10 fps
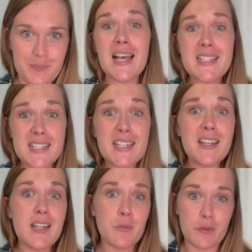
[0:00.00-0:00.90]
A
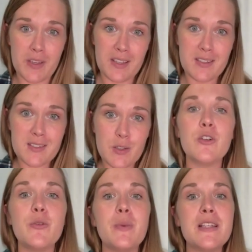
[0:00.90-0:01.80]
synonym of it
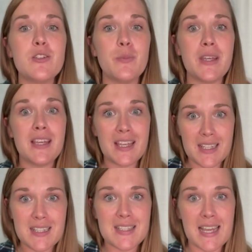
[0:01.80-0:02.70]
could be to be
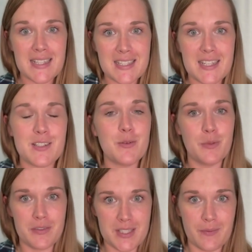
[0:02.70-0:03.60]
inundated
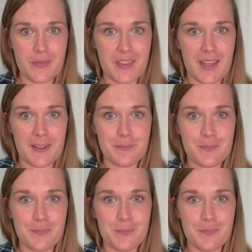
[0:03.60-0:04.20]
with something.